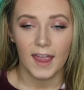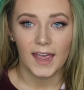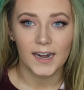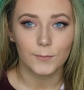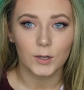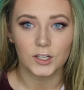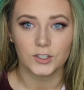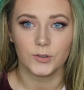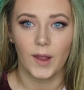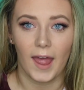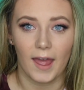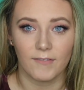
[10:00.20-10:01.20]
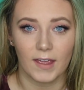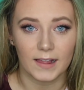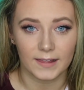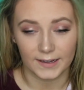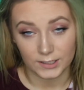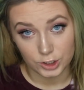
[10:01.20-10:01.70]
And I will also have a
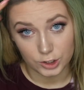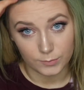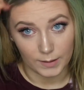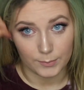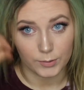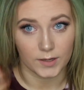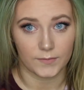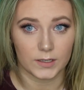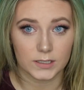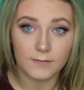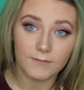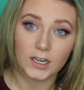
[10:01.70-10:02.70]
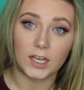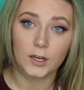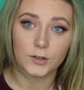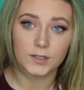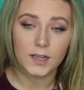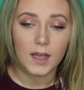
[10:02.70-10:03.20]
link to my previous
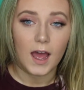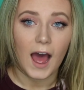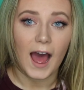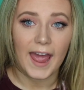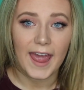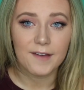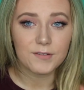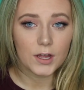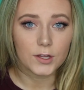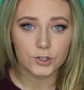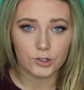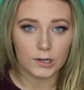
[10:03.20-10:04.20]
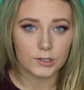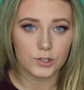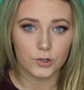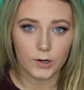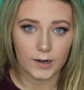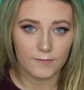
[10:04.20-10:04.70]
videos. I have other
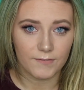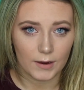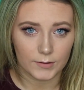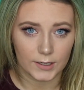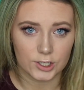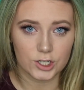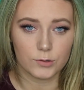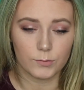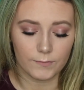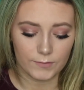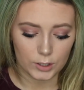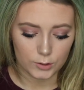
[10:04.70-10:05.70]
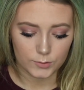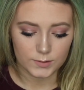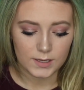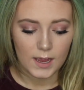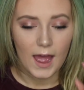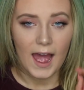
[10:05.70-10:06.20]
drugstore foundation
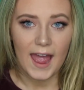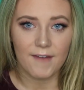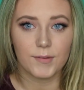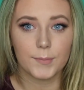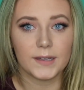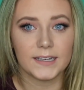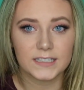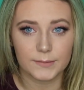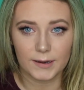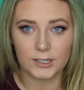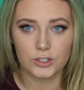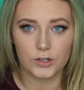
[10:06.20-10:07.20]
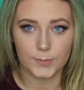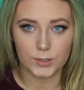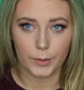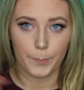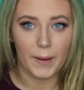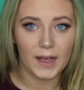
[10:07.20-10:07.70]
reviews. I have them linked in my
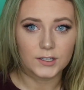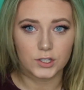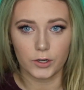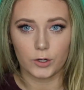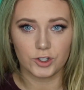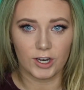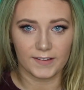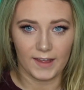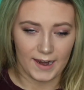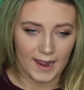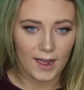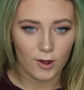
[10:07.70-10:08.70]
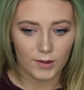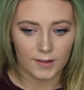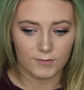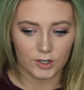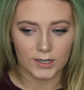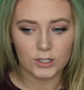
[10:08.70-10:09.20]
description box so so go check that out
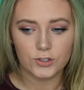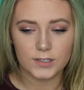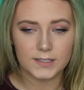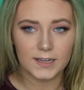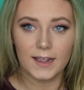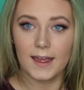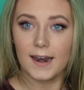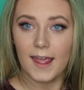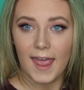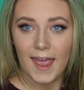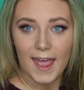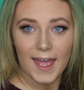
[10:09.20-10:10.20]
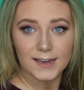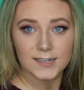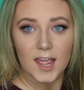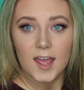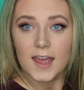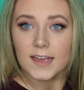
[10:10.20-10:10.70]
if you're interested. And
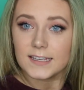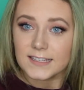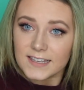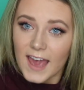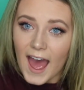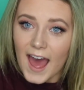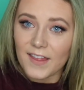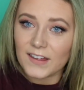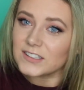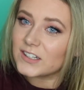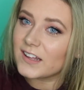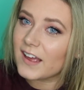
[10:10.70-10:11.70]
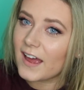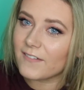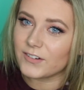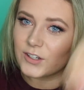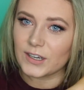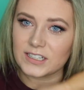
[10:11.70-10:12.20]
yeah, that's all I have
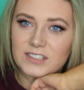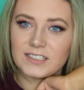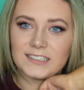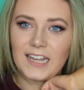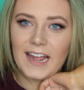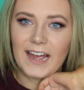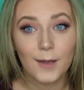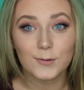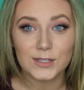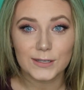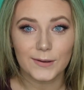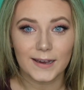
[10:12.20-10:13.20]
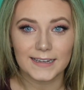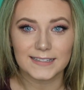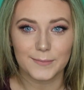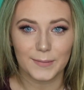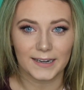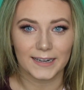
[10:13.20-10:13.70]
for you guys today. I will see you
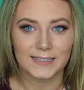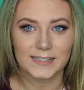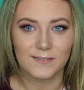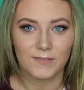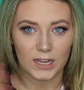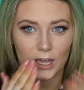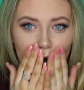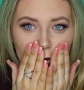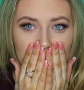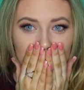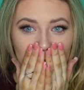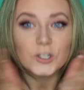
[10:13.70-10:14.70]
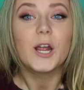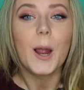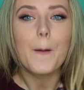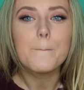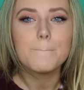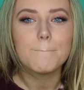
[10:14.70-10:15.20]
guys in my next video.
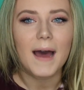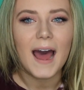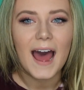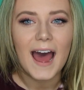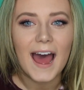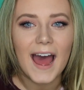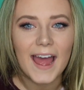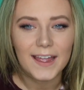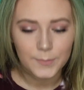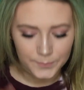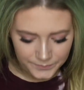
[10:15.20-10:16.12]
Bye!